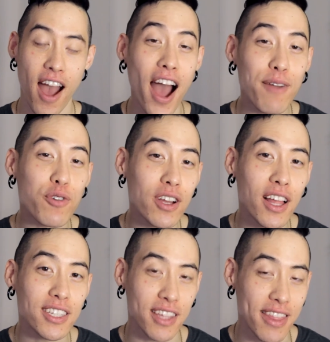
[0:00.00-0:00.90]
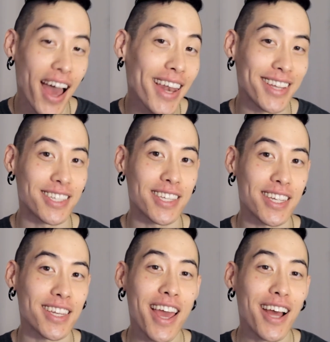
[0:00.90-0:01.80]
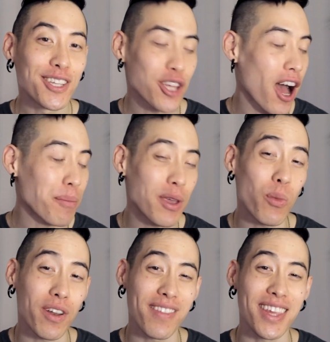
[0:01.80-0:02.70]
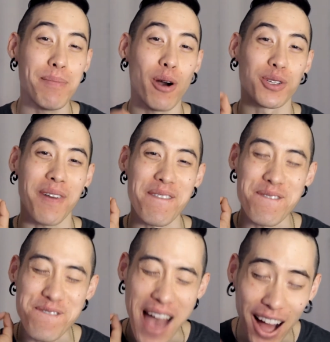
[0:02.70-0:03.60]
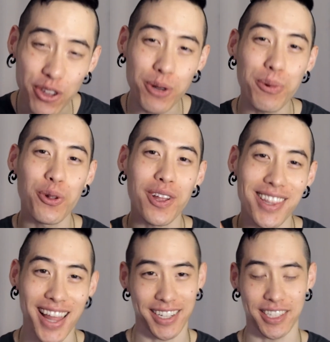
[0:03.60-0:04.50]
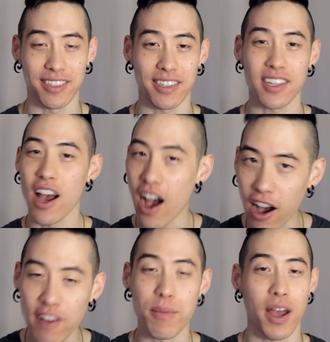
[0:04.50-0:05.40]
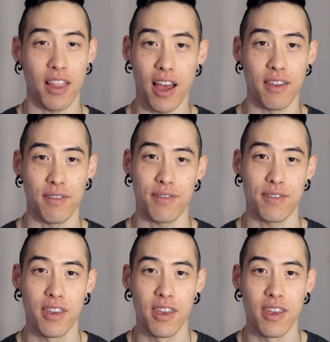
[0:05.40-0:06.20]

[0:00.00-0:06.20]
I've realized that that incident taught me one of the most valuable lessons of my life: